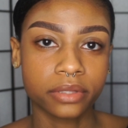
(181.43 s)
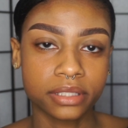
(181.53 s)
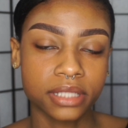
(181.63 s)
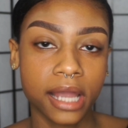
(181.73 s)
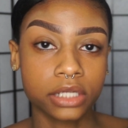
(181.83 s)
this
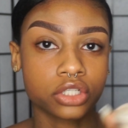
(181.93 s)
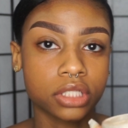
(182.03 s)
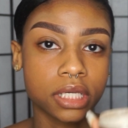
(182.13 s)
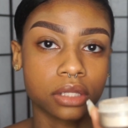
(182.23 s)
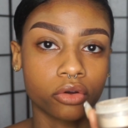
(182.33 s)
is
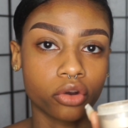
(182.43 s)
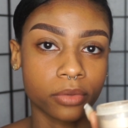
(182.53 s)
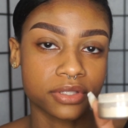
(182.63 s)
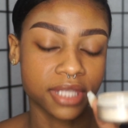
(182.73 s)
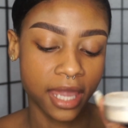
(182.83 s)
actually Laura
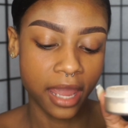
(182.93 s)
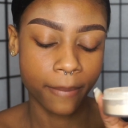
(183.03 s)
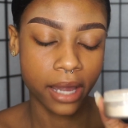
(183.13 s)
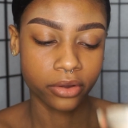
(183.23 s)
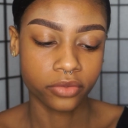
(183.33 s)
Mercier
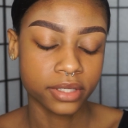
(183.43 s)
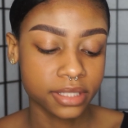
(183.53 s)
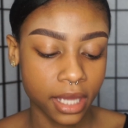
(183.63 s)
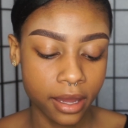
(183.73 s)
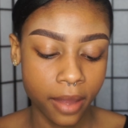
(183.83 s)
powder this
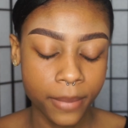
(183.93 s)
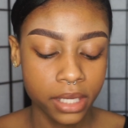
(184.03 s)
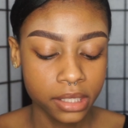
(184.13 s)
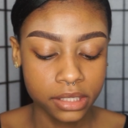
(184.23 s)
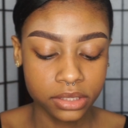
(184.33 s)
time.
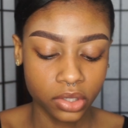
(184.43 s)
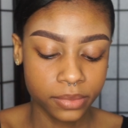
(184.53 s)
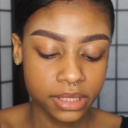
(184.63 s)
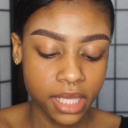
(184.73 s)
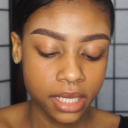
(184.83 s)
So I'm
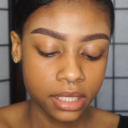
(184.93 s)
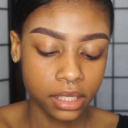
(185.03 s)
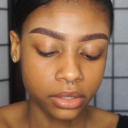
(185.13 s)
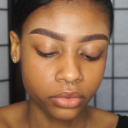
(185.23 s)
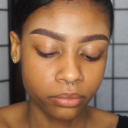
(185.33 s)
just taking a
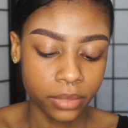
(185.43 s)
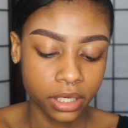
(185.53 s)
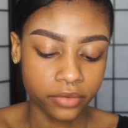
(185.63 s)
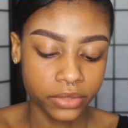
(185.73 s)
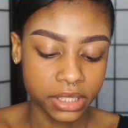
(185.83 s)
little bit
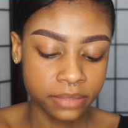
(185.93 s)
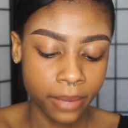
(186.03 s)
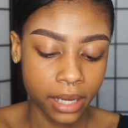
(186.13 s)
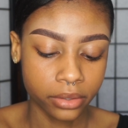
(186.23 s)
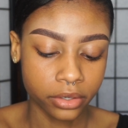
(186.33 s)
of this
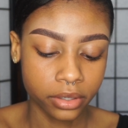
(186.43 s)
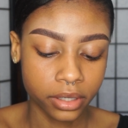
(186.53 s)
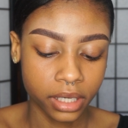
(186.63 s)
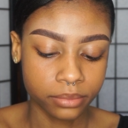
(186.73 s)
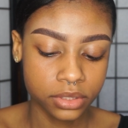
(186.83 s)
powder
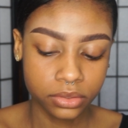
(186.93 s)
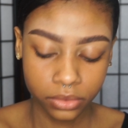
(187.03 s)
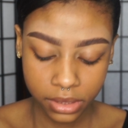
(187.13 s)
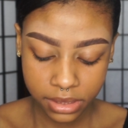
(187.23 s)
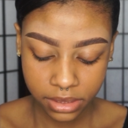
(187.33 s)
and I'm just going
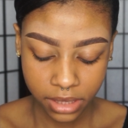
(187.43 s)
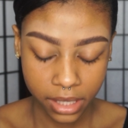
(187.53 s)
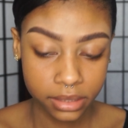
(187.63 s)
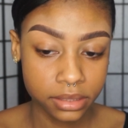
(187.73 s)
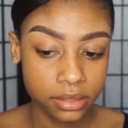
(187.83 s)
to
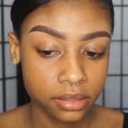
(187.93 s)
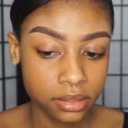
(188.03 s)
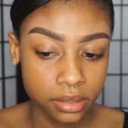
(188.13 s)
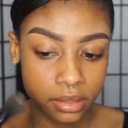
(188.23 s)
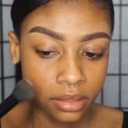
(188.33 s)
set
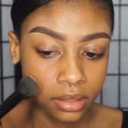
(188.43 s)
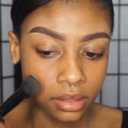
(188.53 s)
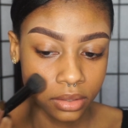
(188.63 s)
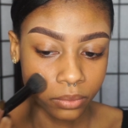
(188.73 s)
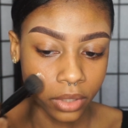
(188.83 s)

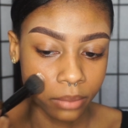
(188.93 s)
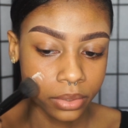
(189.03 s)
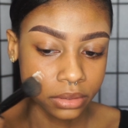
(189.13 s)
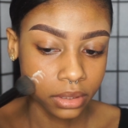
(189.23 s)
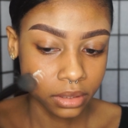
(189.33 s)
where I
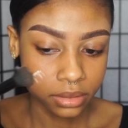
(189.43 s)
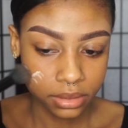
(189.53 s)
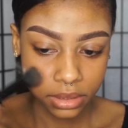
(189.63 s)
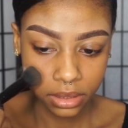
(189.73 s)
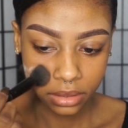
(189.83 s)
put the
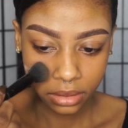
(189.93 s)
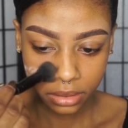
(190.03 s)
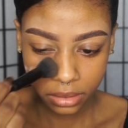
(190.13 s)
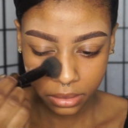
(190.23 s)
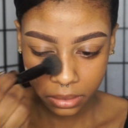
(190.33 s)

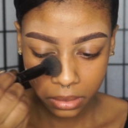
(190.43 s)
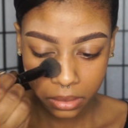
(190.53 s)
concealer.